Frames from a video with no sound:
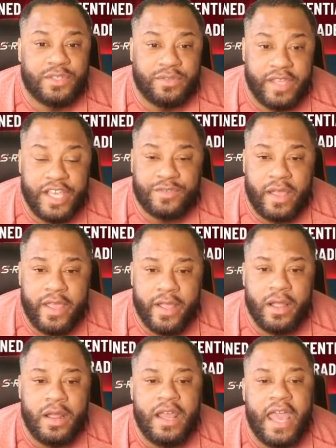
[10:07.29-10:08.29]
So these right
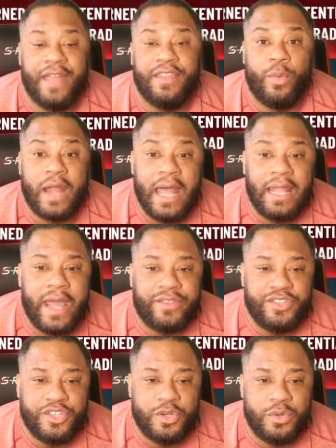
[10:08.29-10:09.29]
here. And then what I like
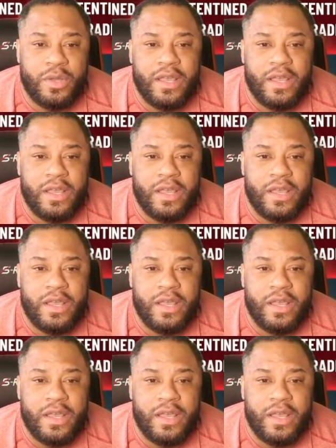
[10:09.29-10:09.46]
to do